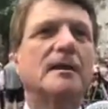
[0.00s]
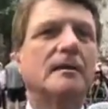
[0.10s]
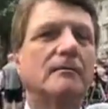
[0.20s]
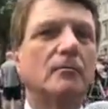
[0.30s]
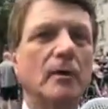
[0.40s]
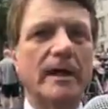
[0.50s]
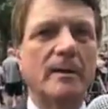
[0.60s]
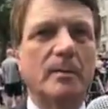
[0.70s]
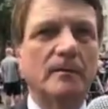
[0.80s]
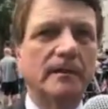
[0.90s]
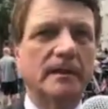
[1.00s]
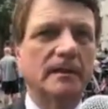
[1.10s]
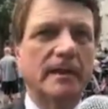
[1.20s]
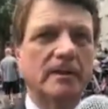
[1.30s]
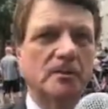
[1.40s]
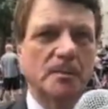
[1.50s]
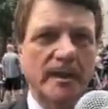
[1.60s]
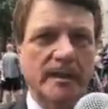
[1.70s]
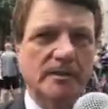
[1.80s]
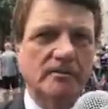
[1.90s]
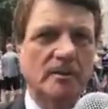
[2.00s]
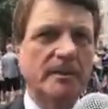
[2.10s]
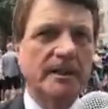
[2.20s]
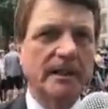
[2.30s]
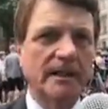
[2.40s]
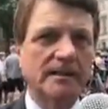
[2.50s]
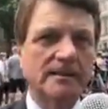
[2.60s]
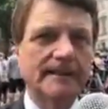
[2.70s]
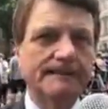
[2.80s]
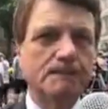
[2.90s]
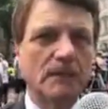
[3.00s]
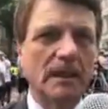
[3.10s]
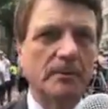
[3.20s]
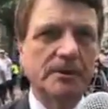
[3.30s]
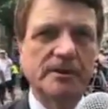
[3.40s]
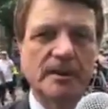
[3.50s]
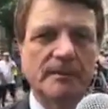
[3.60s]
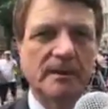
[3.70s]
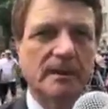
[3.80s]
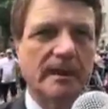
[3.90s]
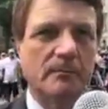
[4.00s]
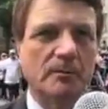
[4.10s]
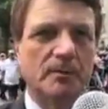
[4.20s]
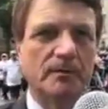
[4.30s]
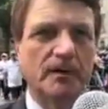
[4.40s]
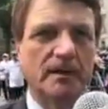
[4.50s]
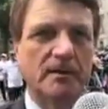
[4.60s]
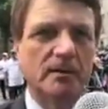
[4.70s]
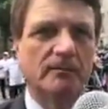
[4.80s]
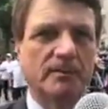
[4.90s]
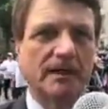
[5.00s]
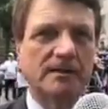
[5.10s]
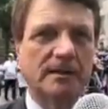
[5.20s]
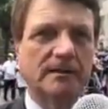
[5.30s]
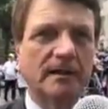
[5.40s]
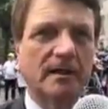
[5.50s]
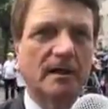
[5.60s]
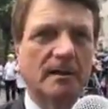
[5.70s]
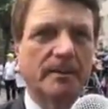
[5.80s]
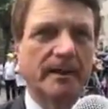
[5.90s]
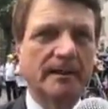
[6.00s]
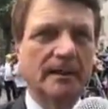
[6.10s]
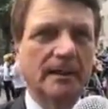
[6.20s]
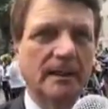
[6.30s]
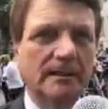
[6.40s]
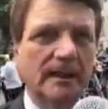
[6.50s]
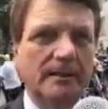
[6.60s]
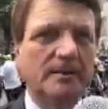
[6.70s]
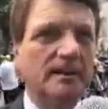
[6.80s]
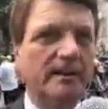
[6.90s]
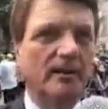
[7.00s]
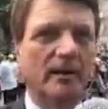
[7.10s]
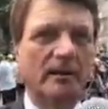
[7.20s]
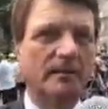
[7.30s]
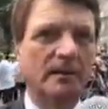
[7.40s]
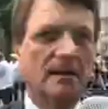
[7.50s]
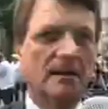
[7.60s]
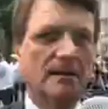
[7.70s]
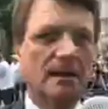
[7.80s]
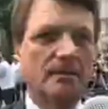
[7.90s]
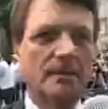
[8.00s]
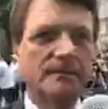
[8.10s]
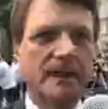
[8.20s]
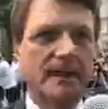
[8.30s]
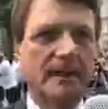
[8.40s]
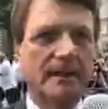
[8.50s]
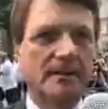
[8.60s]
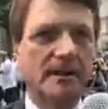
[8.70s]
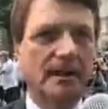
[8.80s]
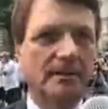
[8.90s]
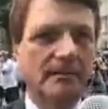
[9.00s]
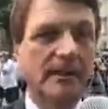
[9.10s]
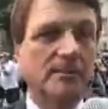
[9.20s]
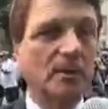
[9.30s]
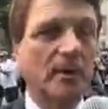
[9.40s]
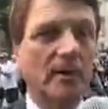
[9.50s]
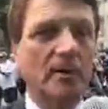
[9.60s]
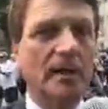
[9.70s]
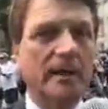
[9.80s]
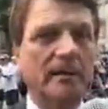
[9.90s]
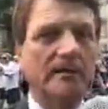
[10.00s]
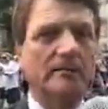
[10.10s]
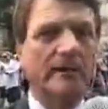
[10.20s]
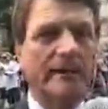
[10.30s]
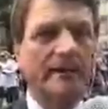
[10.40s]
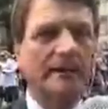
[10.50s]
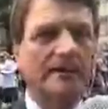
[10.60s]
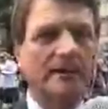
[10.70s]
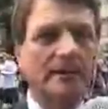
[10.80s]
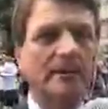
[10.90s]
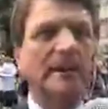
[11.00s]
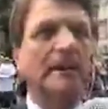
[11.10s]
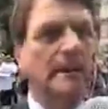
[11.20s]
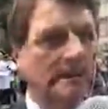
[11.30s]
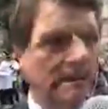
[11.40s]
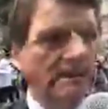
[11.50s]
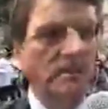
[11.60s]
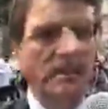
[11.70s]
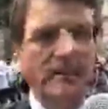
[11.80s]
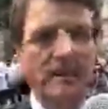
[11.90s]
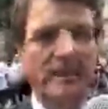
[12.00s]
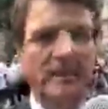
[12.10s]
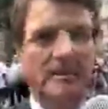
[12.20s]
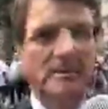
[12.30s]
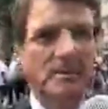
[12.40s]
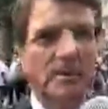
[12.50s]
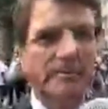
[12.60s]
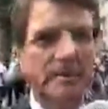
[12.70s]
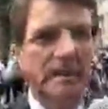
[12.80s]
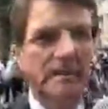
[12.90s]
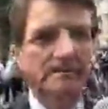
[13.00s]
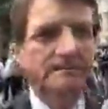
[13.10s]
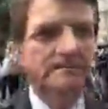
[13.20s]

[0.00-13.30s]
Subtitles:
mass rape of grooming gangs, which is something that they would prefer to have brushed under the carpet and kept a lid on over the last couple of decades. And he's brought it all out, and I think that's a heroic thing to do, and that's why I've come out to support him today.